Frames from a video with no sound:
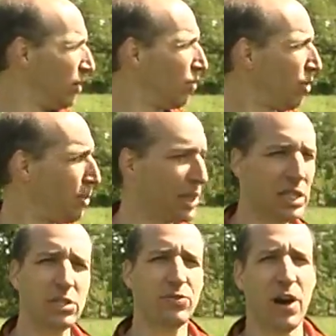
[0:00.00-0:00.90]
from at
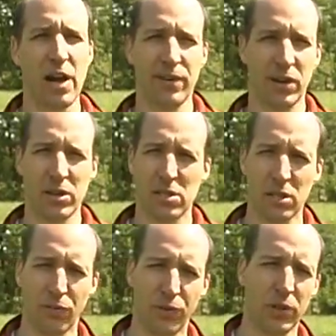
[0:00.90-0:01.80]
least five areas in
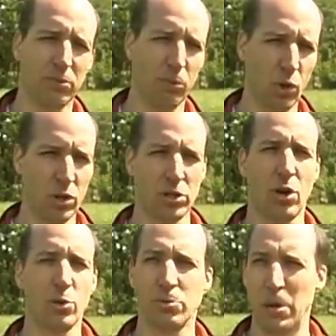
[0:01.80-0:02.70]
the field. More is
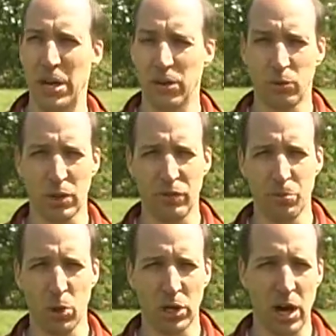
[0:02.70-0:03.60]
always better. Will give you
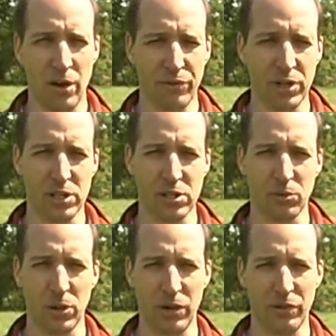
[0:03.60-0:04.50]
more confidence in
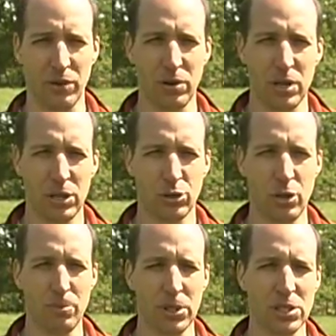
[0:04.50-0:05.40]
whatever
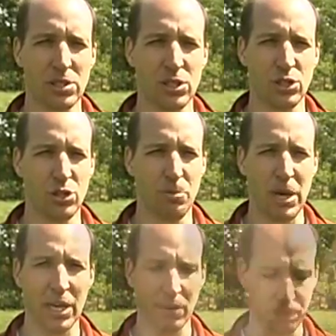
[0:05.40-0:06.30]
treatment decision you make.